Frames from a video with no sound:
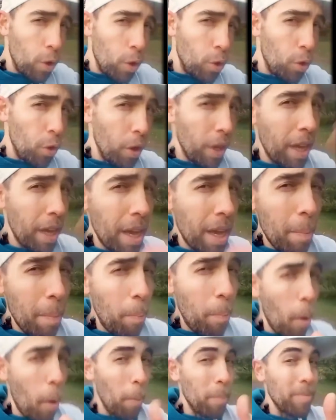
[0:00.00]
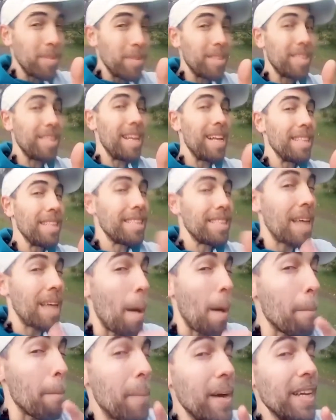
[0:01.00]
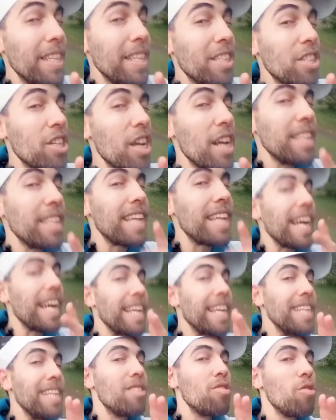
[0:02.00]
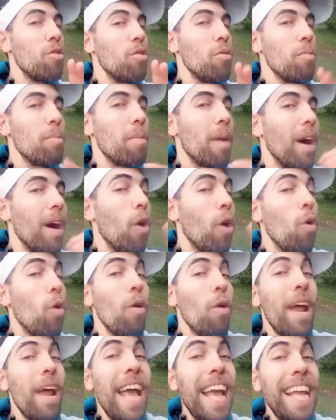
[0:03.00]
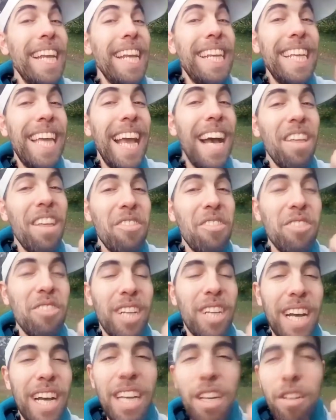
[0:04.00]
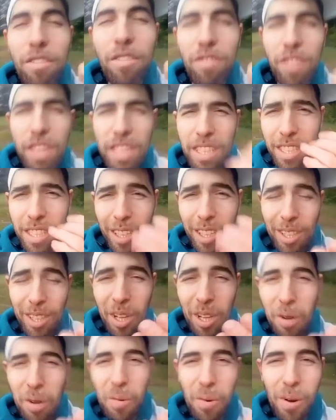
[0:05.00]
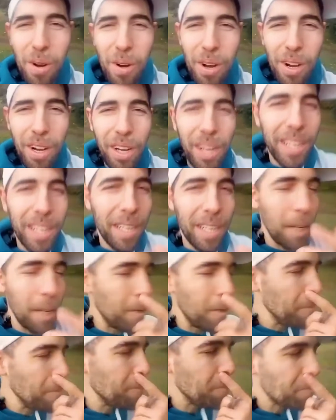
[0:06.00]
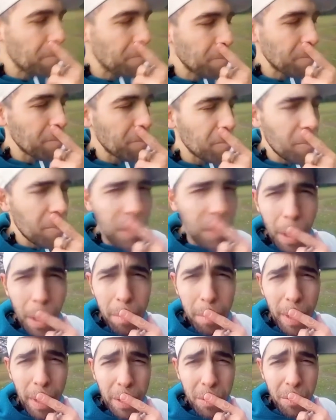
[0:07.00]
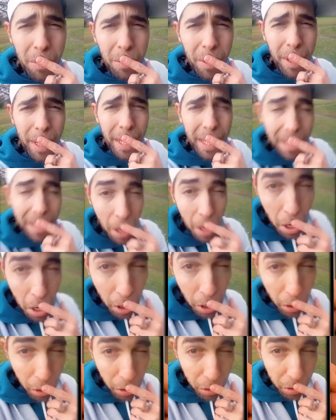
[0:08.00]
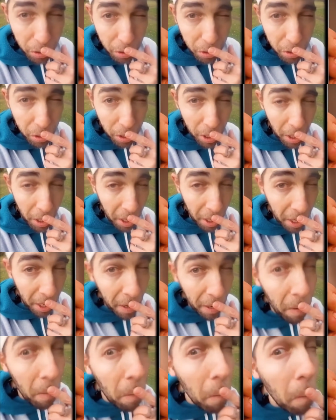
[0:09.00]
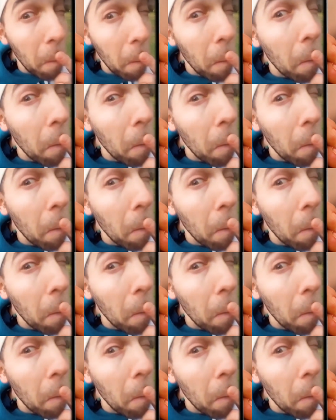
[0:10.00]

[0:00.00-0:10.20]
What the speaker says: during hip hop, salsa, bachata, kizomba, or any other kind of dance that you want. But wait, you're still here?